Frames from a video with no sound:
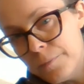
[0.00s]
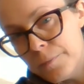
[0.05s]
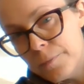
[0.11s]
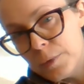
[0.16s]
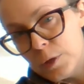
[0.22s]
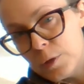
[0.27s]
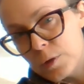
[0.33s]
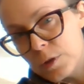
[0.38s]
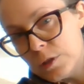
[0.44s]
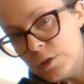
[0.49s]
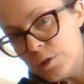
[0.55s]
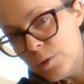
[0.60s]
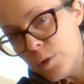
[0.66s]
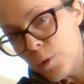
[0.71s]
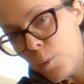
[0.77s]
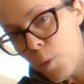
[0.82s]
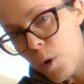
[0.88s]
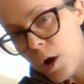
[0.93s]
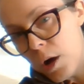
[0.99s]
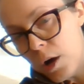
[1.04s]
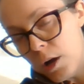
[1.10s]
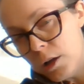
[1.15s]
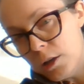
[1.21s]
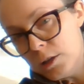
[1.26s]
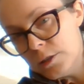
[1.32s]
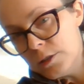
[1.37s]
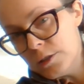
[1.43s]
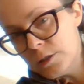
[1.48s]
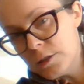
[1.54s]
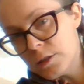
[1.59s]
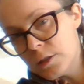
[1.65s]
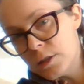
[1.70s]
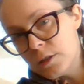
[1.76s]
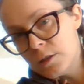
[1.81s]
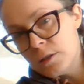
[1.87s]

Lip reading: but you can do the walls.